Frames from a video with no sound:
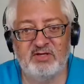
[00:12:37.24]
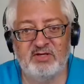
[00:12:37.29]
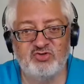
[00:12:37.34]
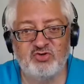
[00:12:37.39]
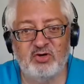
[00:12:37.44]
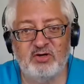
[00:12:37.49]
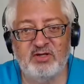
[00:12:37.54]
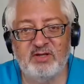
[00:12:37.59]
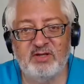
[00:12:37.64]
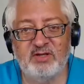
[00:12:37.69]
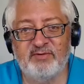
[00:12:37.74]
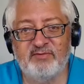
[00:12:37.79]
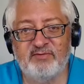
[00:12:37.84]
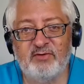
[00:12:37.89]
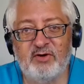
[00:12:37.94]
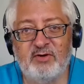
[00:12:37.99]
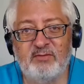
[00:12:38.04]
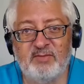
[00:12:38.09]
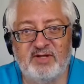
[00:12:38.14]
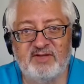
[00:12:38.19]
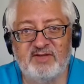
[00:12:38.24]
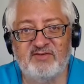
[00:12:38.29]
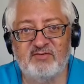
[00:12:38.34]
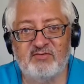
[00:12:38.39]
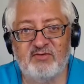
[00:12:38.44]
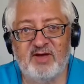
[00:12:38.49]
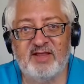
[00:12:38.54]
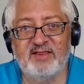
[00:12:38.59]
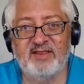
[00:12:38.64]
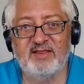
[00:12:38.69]
enjoy the
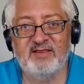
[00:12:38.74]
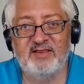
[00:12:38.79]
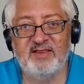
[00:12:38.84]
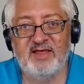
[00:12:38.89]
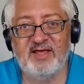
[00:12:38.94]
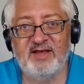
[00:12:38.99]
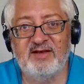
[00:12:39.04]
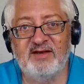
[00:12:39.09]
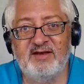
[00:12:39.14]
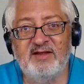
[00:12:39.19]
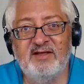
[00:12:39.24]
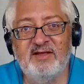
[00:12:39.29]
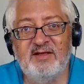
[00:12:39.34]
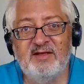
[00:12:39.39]
performance rather than yeah.